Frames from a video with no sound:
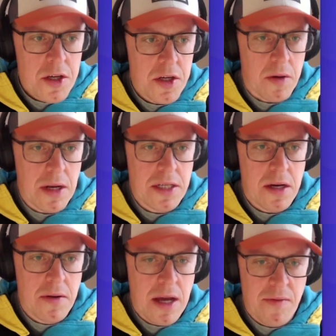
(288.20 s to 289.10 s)
So let's
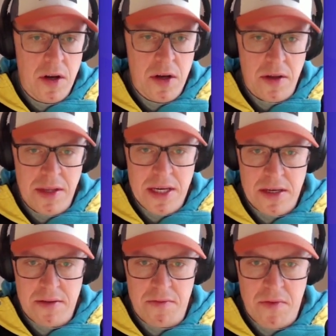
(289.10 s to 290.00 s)
go and have a look at
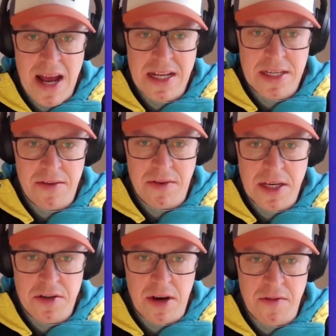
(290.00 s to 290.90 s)
this
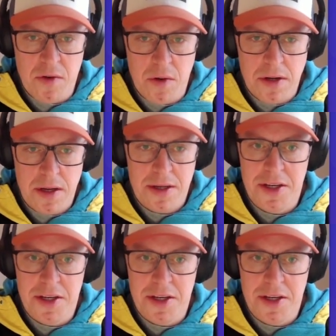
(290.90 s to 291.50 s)
relatively straightforward,